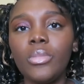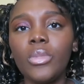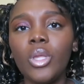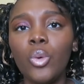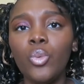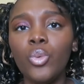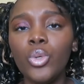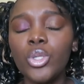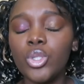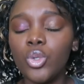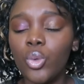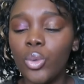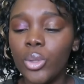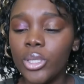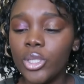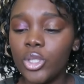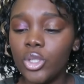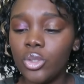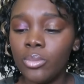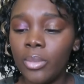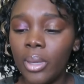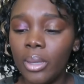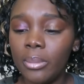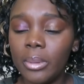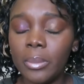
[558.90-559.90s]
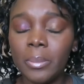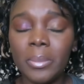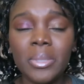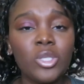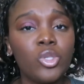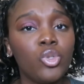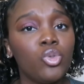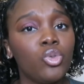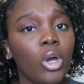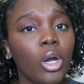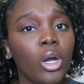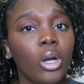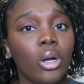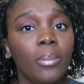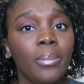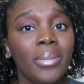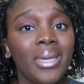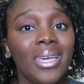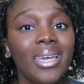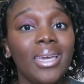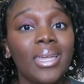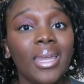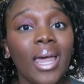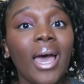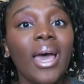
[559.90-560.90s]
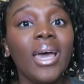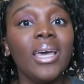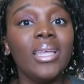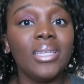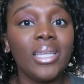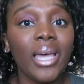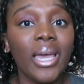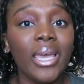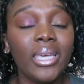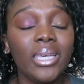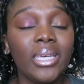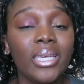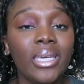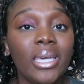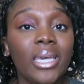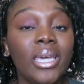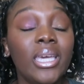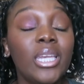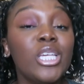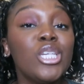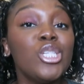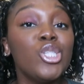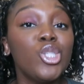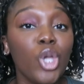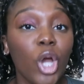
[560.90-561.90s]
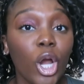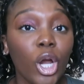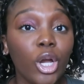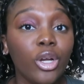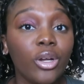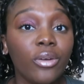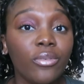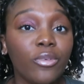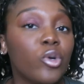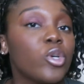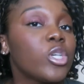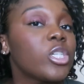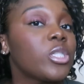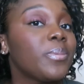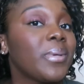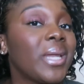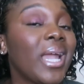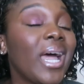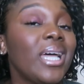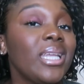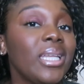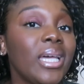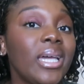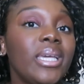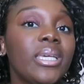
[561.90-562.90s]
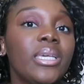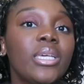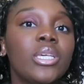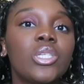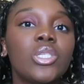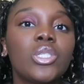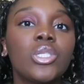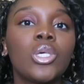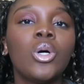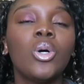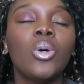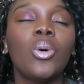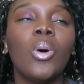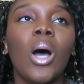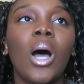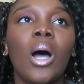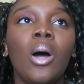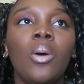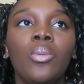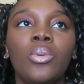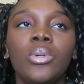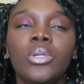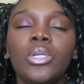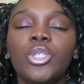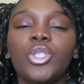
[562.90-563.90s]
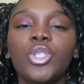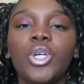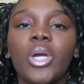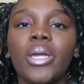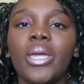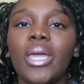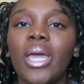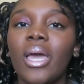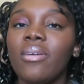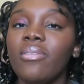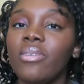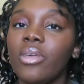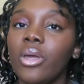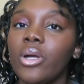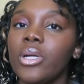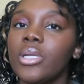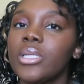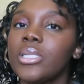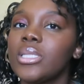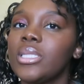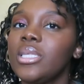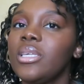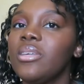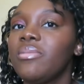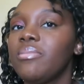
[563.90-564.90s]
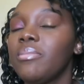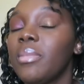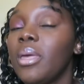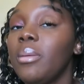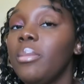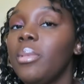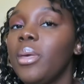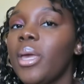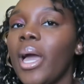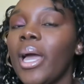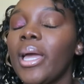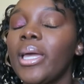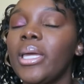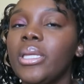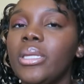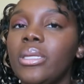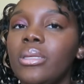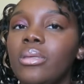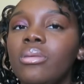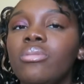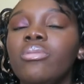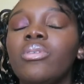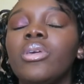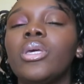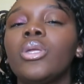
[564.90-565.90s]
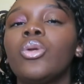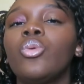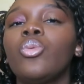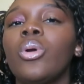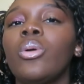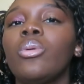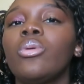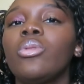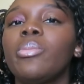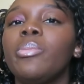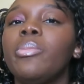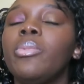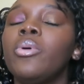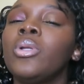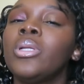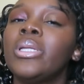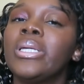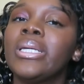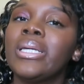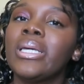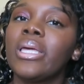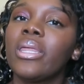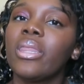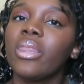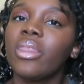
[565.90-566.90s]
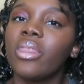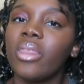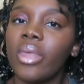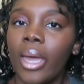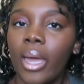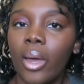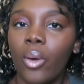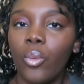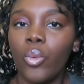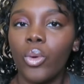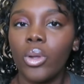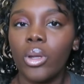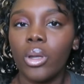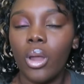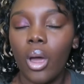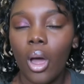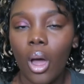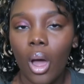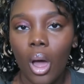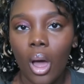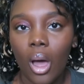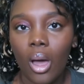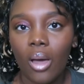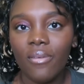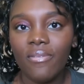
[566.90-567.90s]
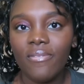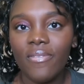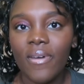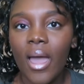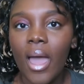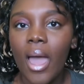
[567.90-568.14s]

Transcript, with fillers: was going to maybe be too dark on me and I like it. It is darker of course, but I like it. So I want to try caviar and see if maybe I can even get away with pulling that one off.